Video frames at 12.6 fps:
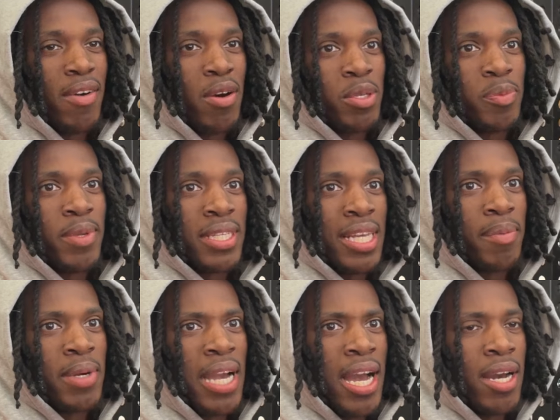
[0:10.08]
always been the type of
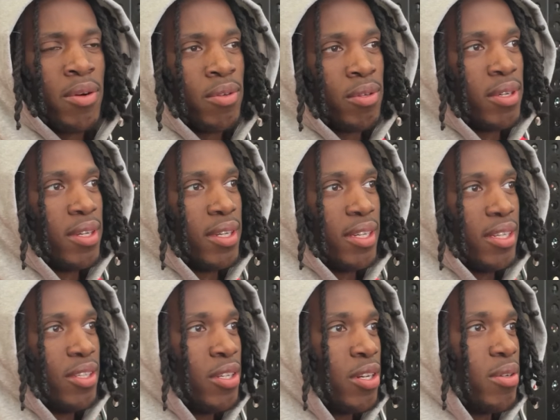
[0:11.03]
guy who,
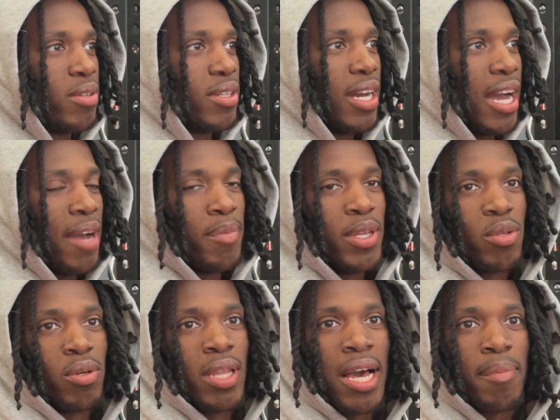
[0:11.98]
you know, I've been through
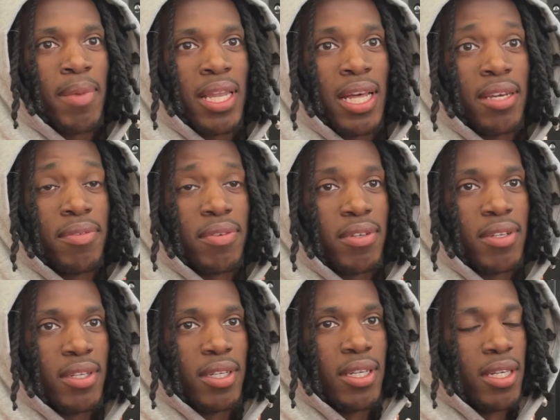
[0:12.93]
a lot in my life,
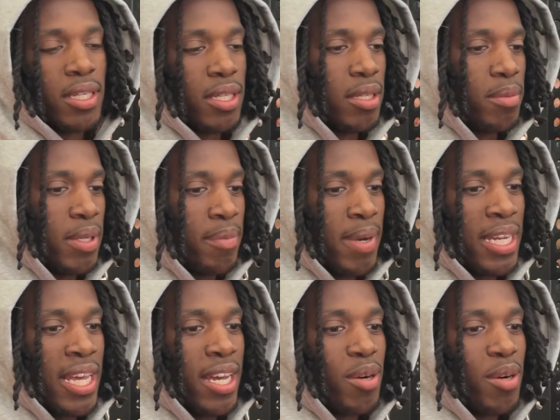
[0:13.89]
um, and my dad